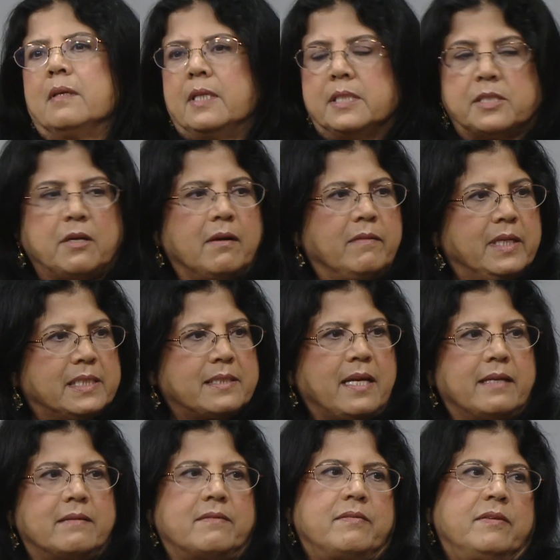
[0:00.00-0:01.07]
it's always
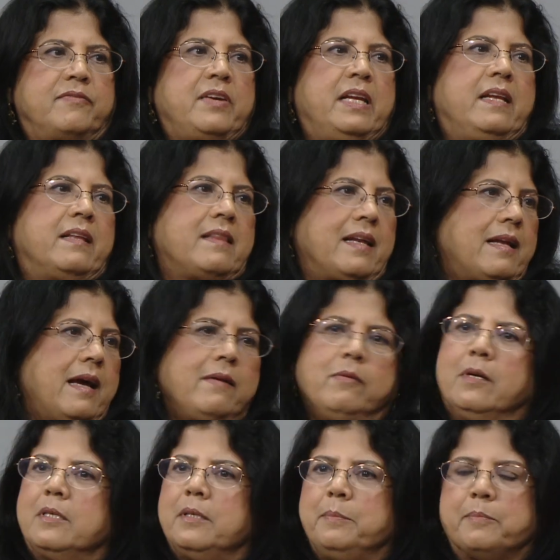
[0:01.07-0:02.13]
that feeling that I
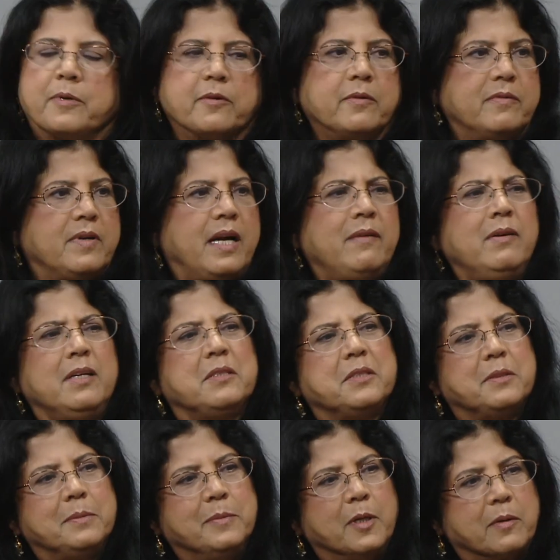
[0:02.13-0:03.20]
want to improve, I want to
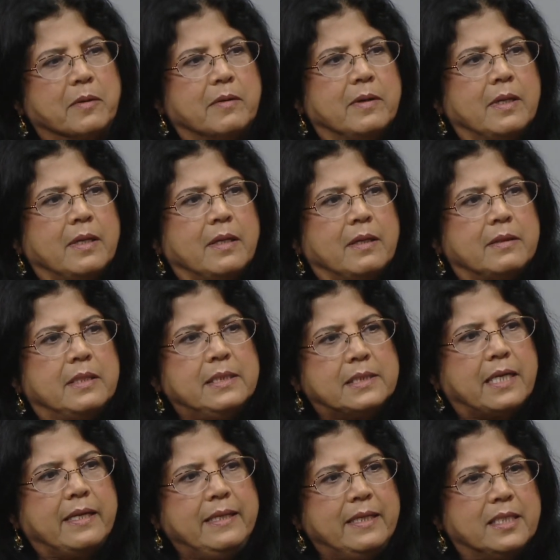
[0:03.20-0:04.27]
do more.
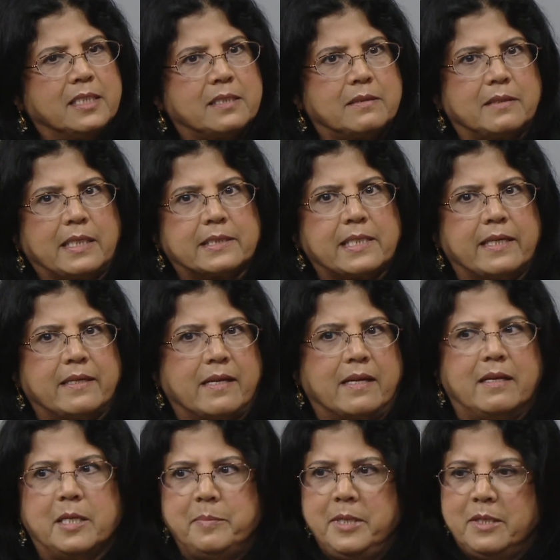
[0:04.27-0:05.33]
This idea is
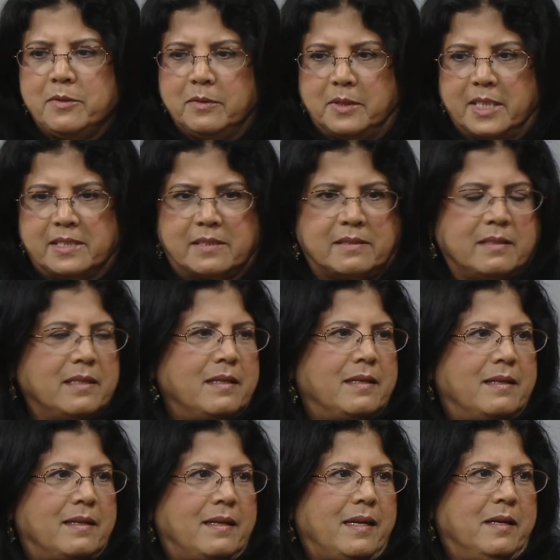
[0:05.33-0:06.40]
exciting, let me do this.
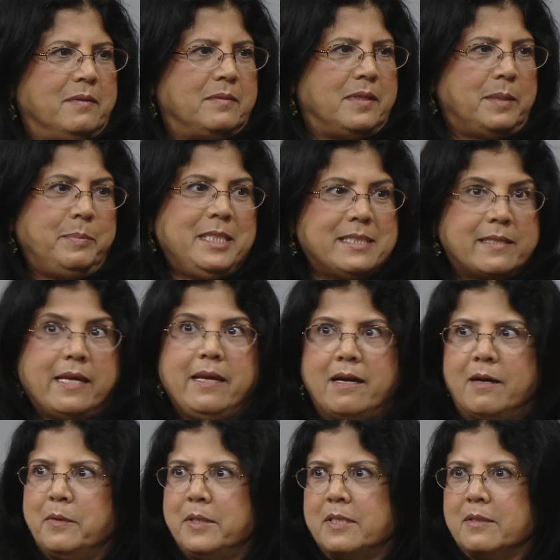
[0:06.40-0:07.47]
You know, let me see
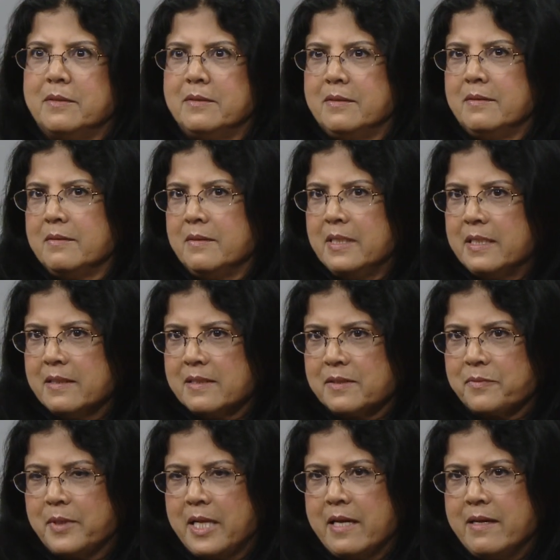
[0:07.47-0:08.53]
how it
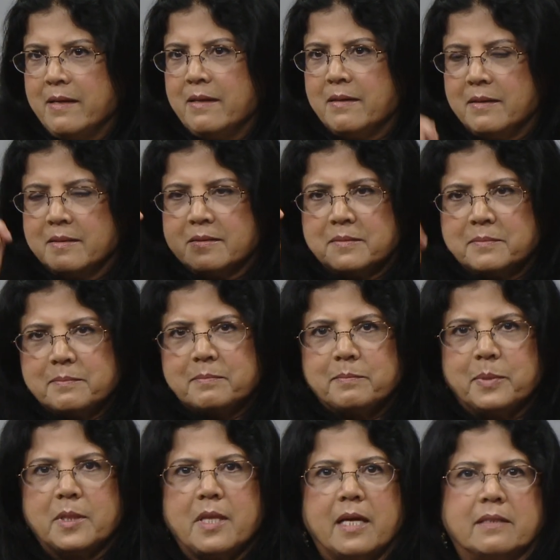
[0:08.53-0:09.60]
is when I
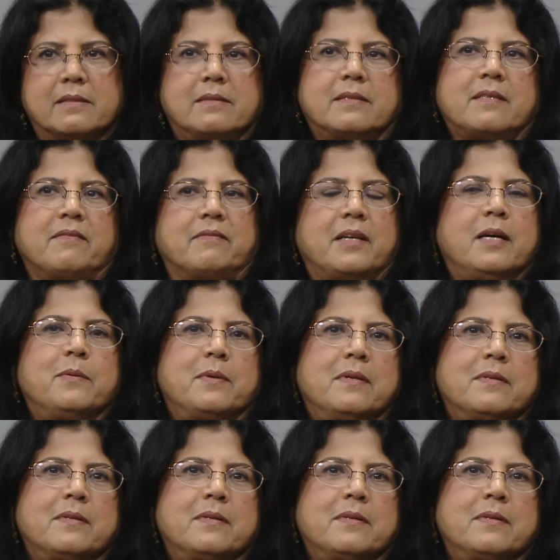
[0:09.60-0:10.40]
put that stuff down.